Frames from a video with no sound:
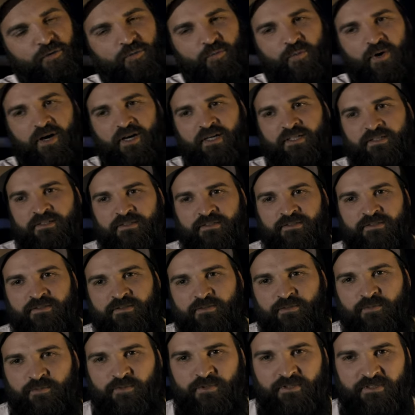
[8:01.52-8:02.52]
1
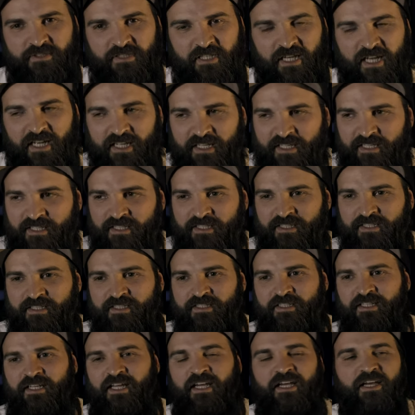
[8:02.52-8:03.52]
was like
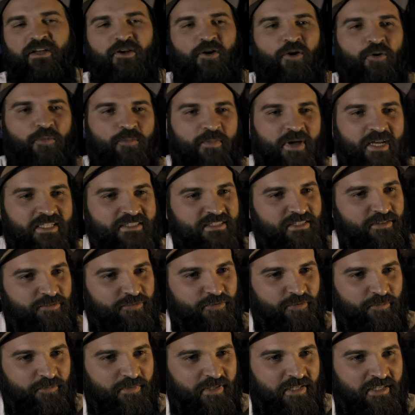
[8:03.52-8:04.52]
an old Mazda
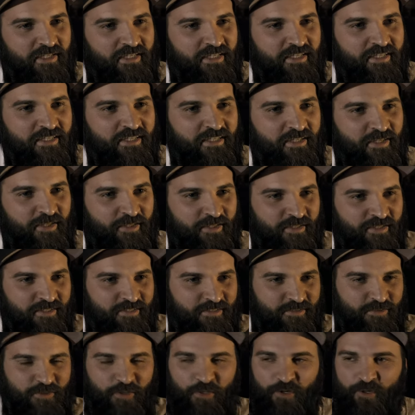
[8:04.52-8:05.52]
Familia
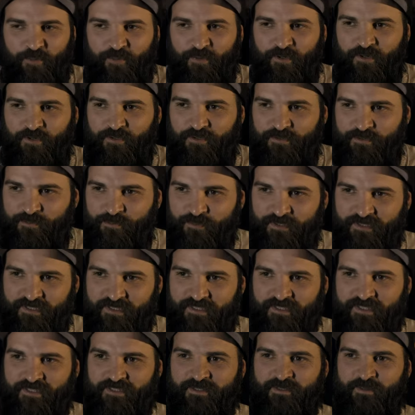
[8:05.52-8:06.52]
turbo with
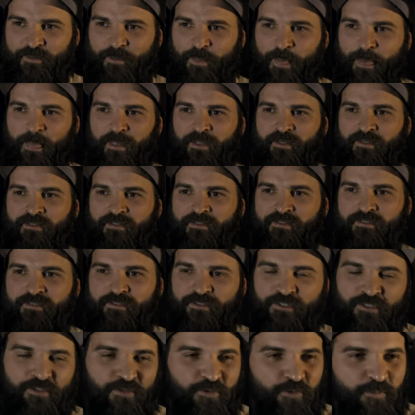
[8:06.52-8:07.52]

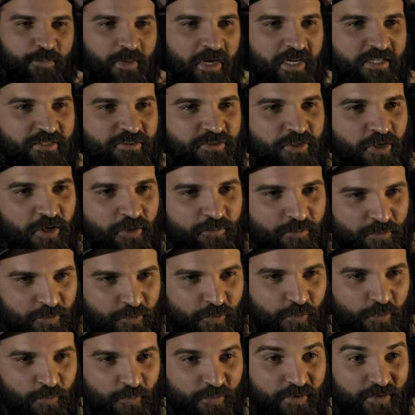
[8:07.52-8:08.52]
a new paint job and
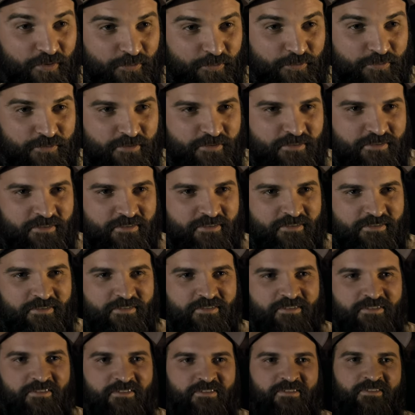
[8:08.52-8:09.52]
cool wheels.
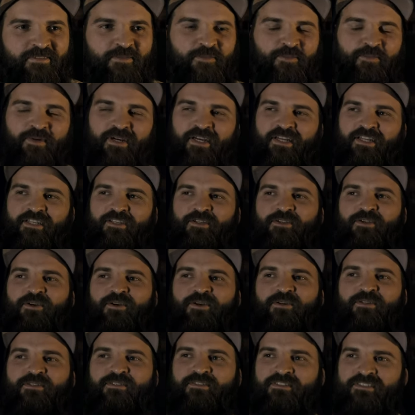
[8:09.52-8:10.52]
But you
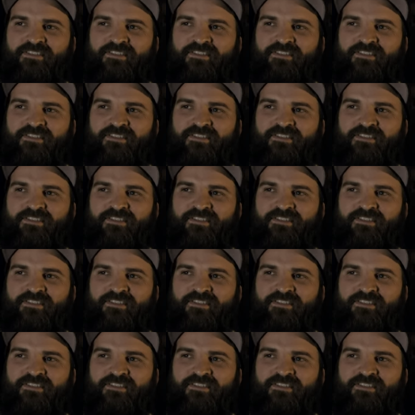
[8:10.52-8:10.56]
know,